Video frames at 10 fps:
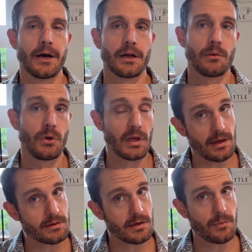
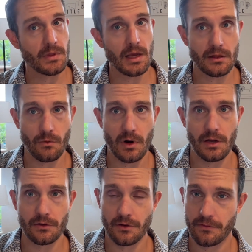communicates up the 8th
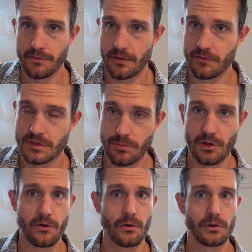cranial nerve, the
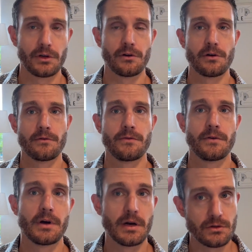vestibulocochlear nerve,
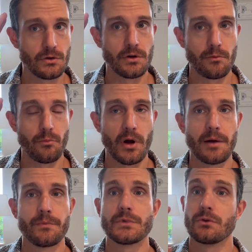to your
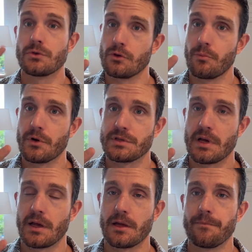brain. So 2 per
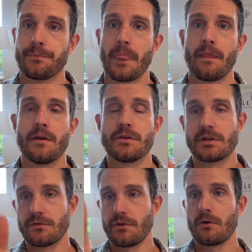second. So
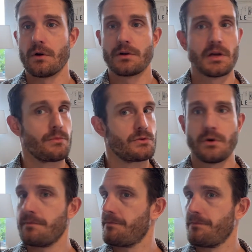it's VOR times
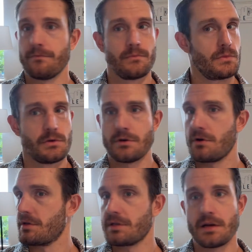1,
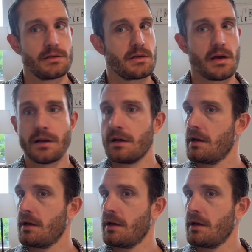turning side to side.